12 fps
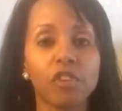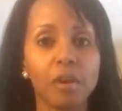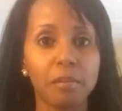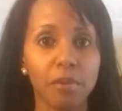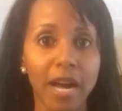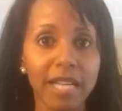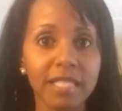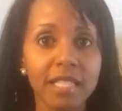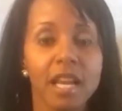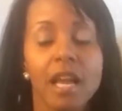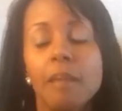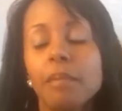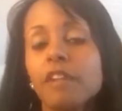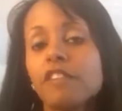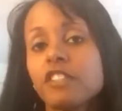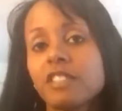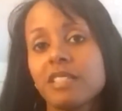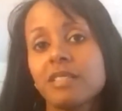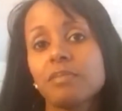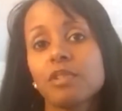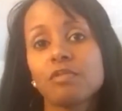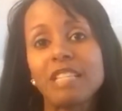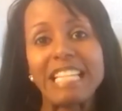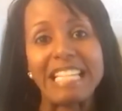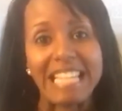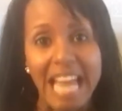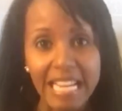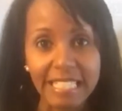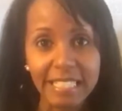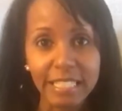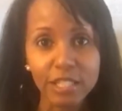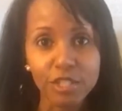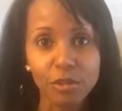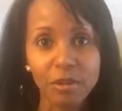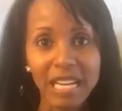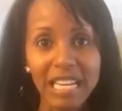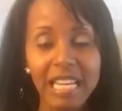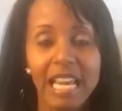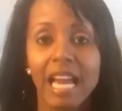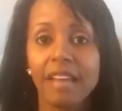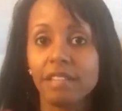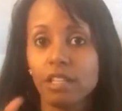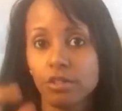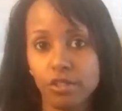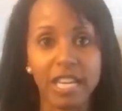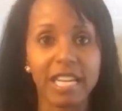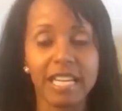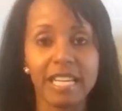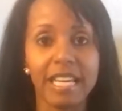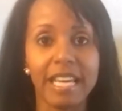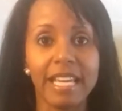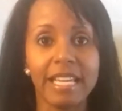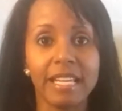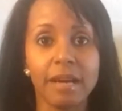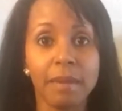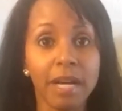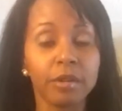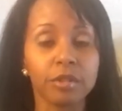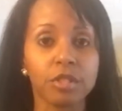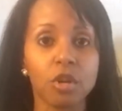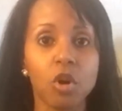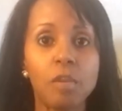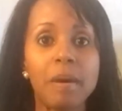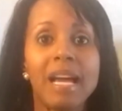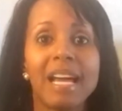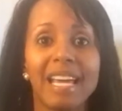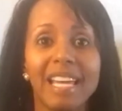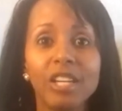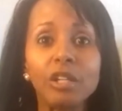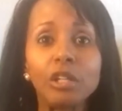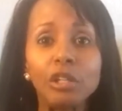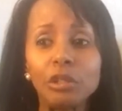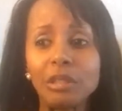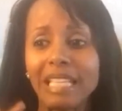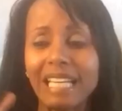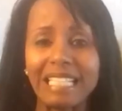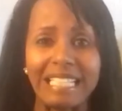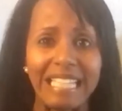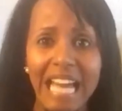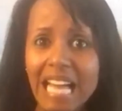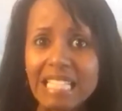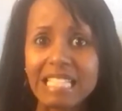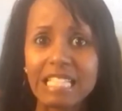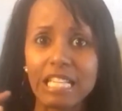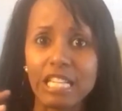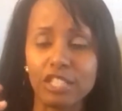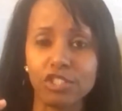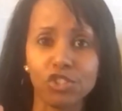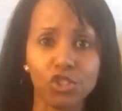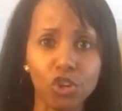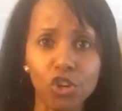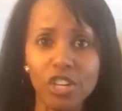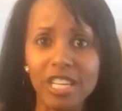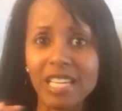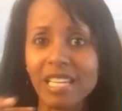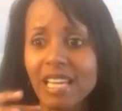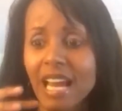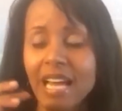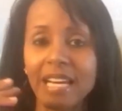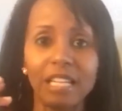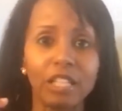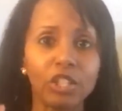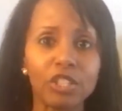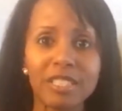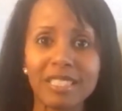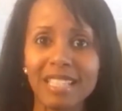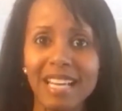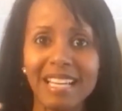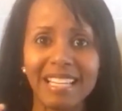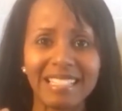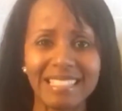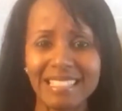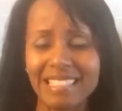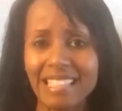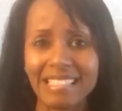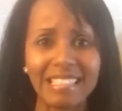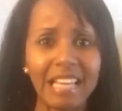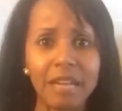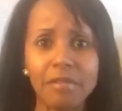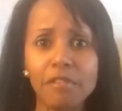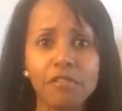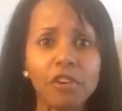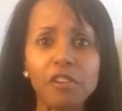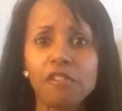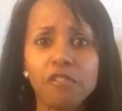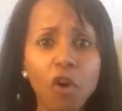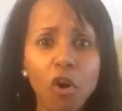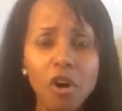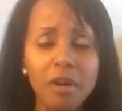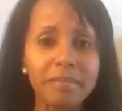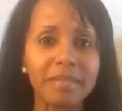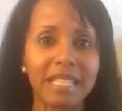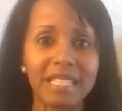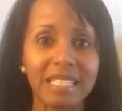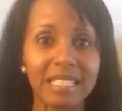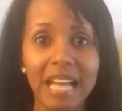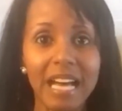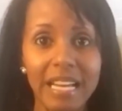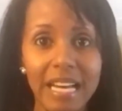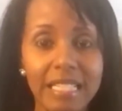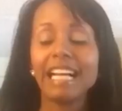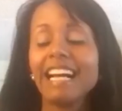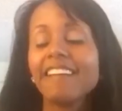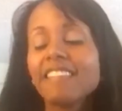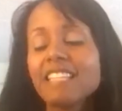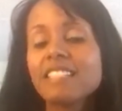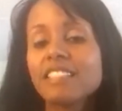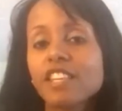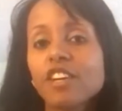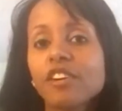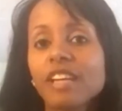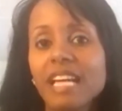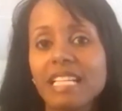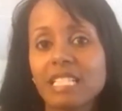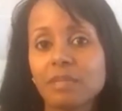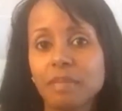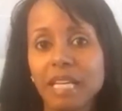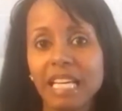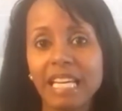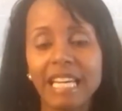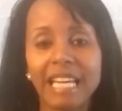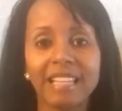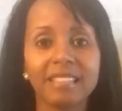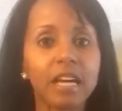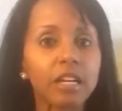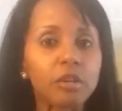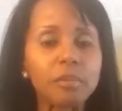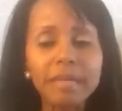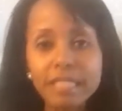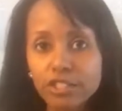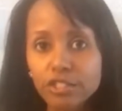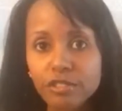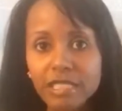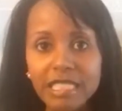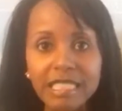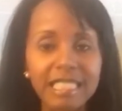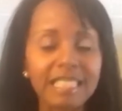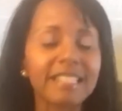and bright. But if you say something really nasty to it and then look at it in a microscope, it'll look kind of nasty and dirty, and it looks like it's not even fully formed and it's not nice. And this theory has been in documentaries